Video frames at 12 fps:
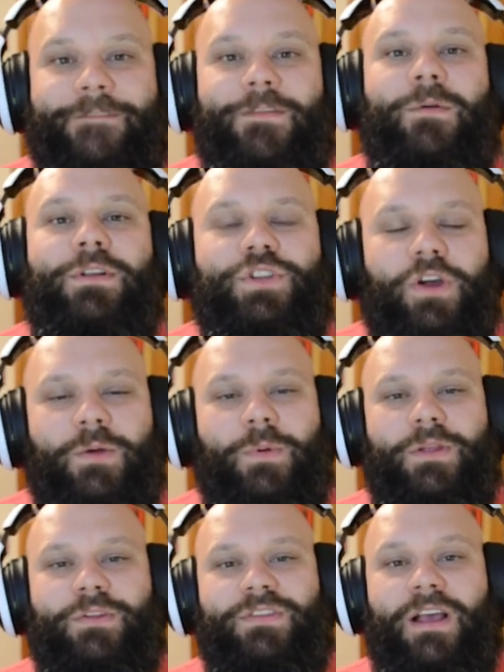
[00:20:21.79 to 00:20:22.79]
If you
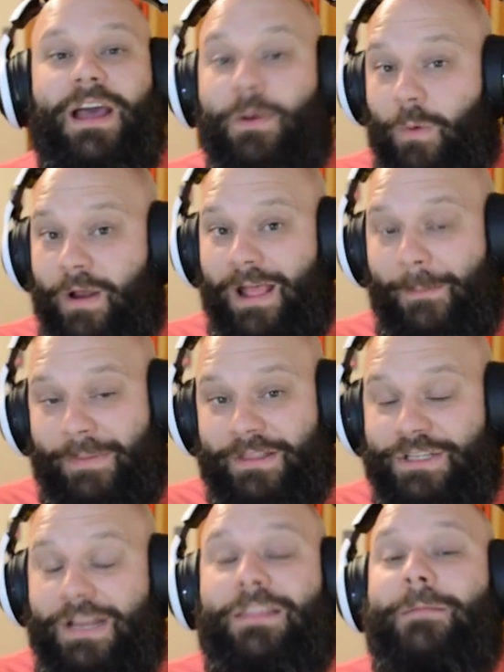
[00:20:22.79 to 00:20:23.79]
enjoyed what you saw and want to help
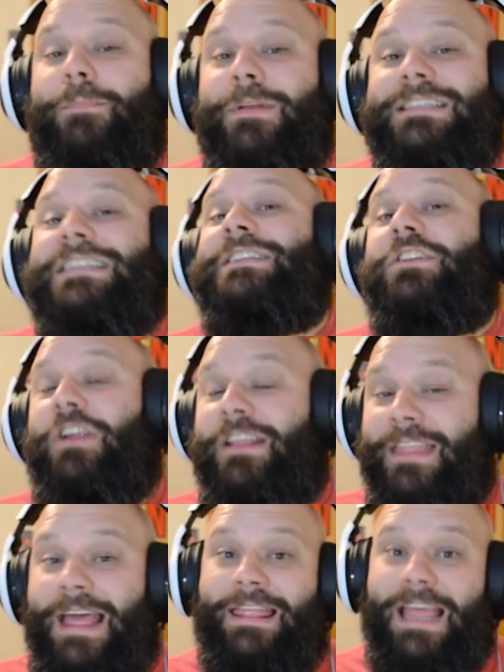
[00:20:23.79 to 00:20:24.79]
out the channel, then please consider
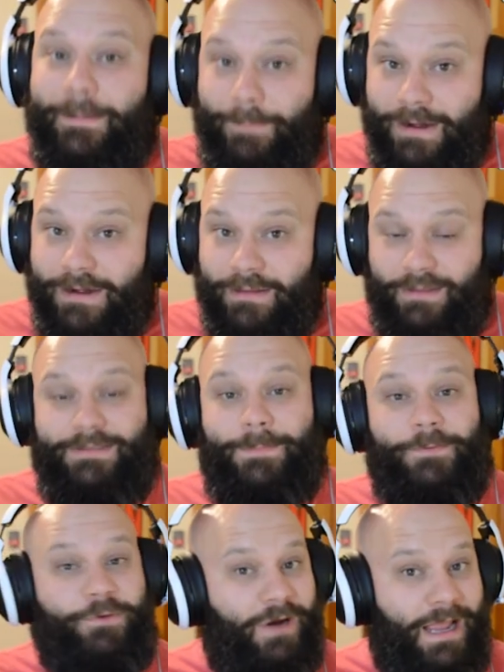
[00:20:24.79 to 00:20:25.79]
hitting that like button, the
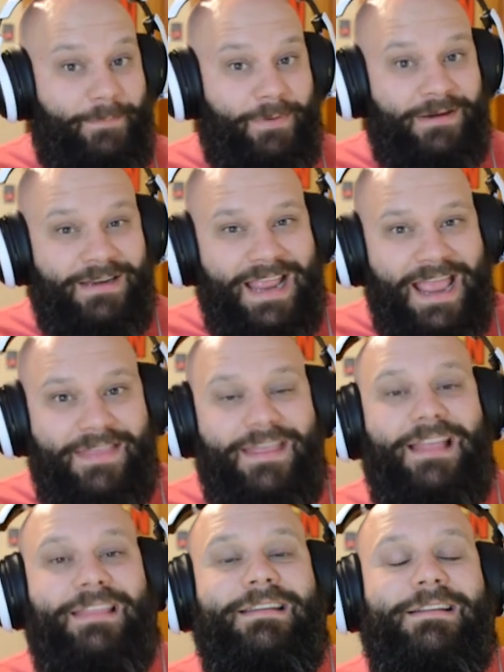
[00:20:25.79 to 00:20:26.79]
subscribe button,
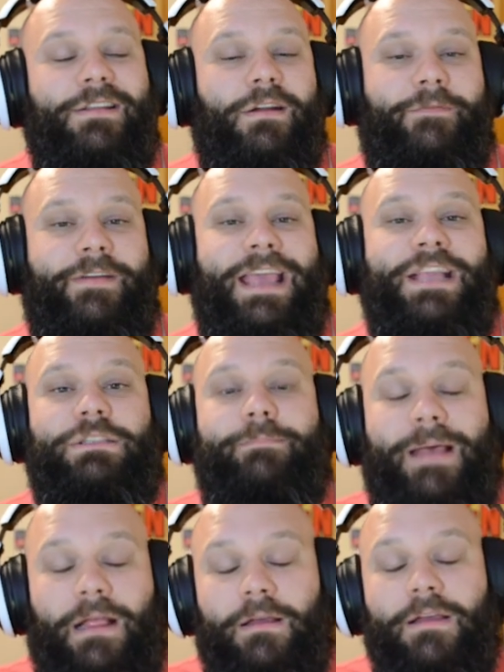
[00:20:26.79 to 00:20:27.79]
and that little
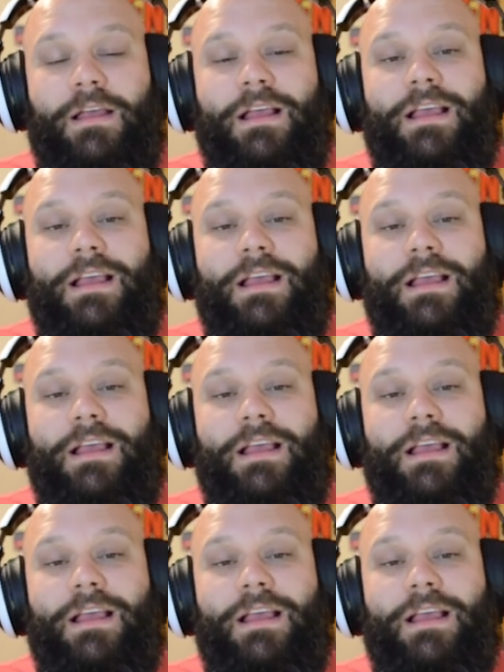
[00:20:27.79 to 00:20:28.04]
notification bell.